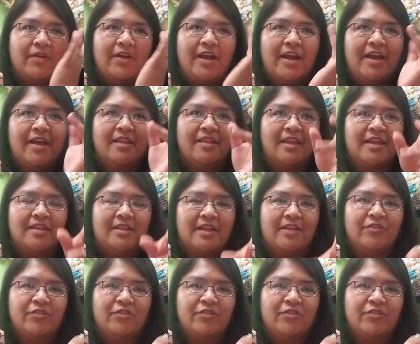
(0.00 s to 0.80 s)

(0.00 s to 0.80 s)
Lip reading: had like that